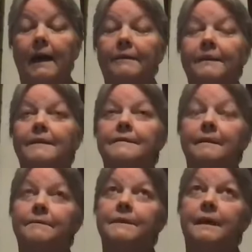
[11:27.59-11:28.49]
I think
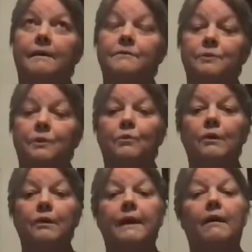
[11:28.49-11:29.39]
sometimes we worry an